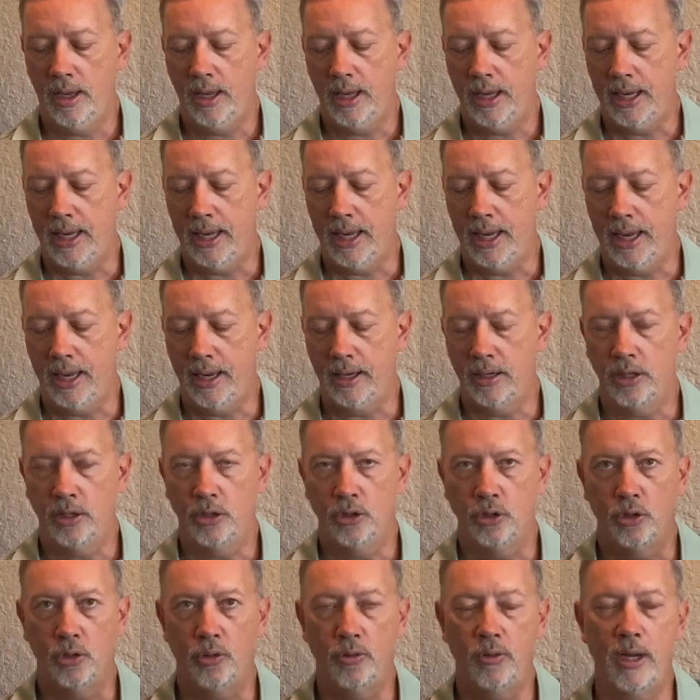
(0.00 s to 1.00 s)
And
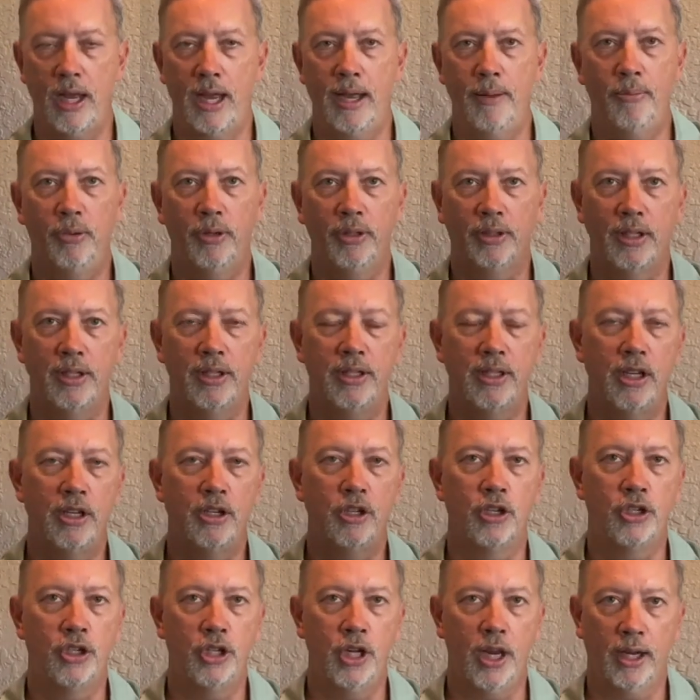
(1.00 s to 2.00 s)
do not put this in
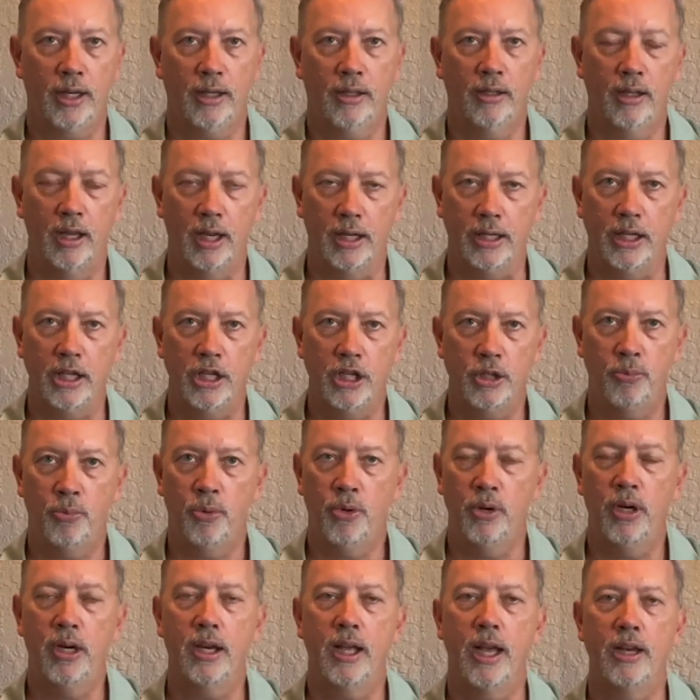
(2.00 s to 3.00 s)
your checked luggage.
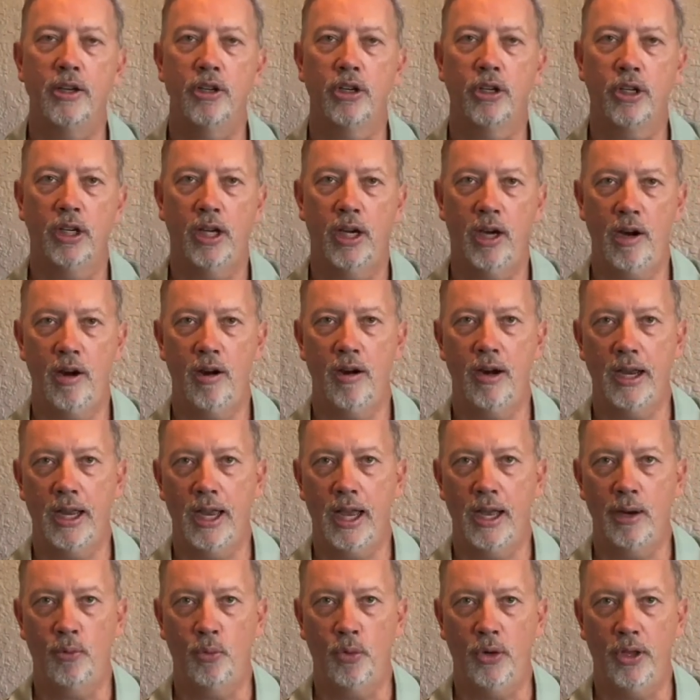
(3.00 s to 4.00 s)
Put it on your
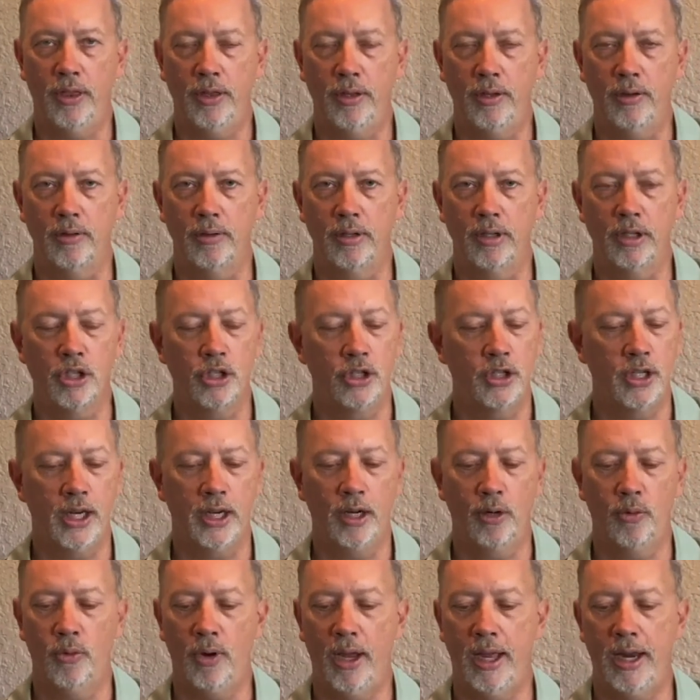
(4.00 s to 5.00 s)
carry-on with you and just take
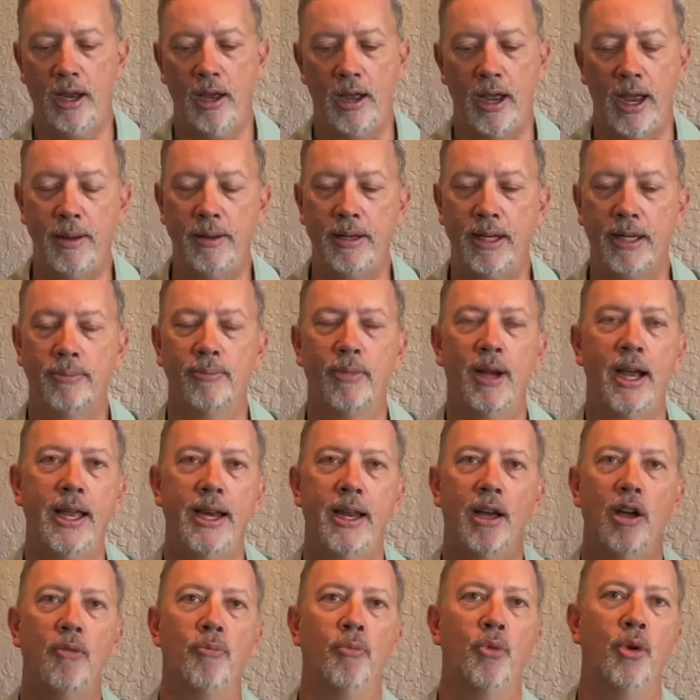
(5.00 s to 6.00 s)
it right out. I take mine
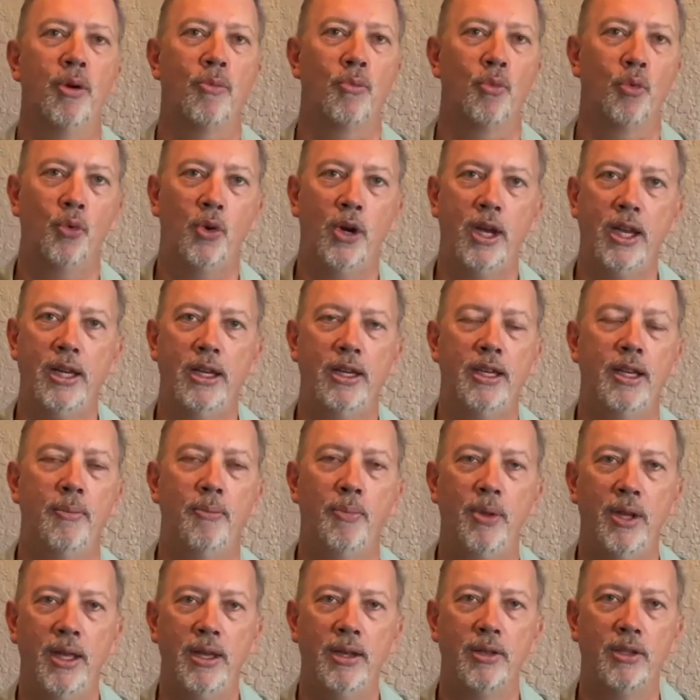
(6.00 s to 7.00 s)
out and put them right in the
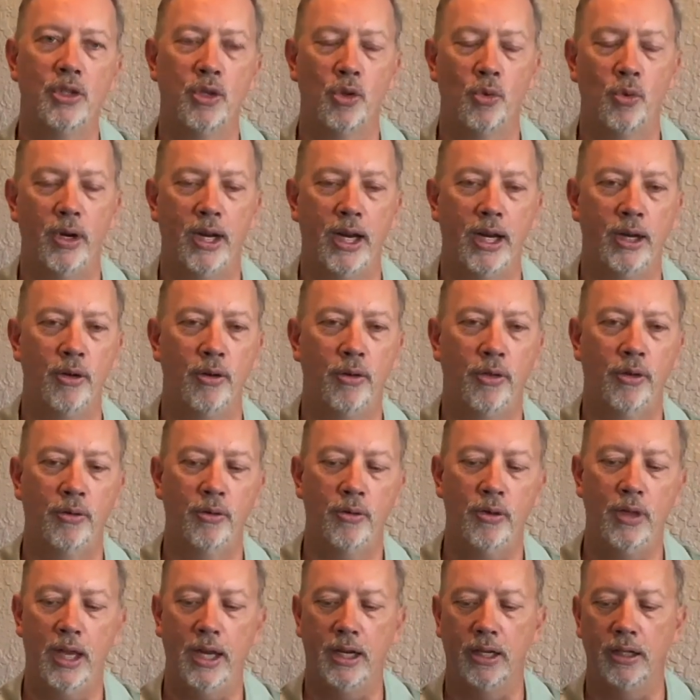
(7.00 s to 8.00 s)
bin so when I go
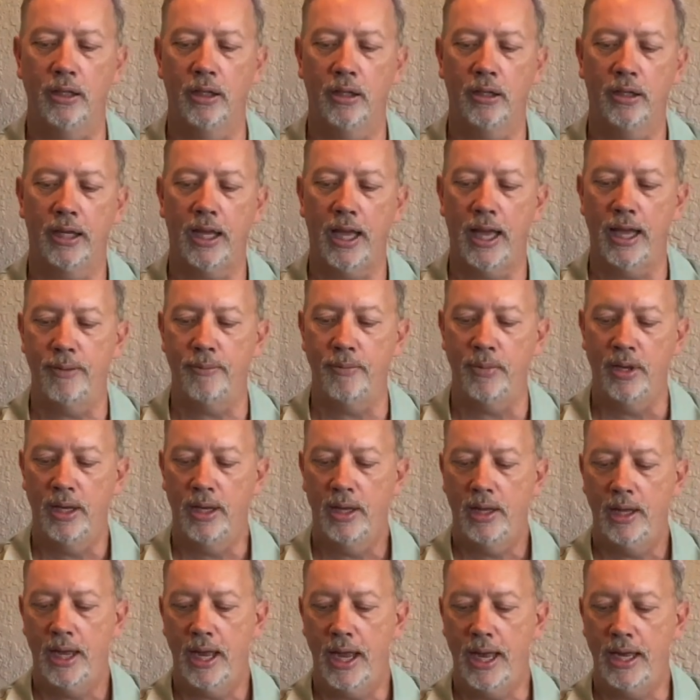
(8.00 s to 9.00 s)
through, they can look at them
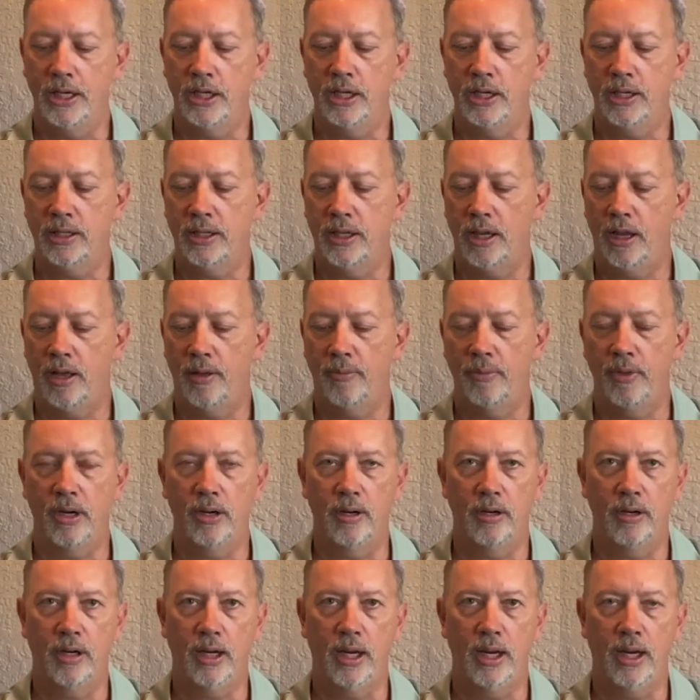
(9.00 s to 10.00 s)
and you just tell them
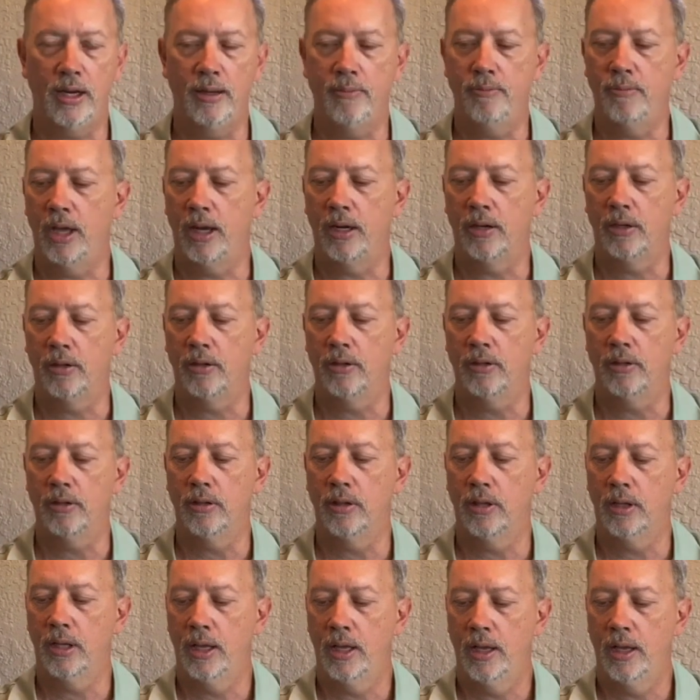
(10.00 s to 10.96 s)
they're a medical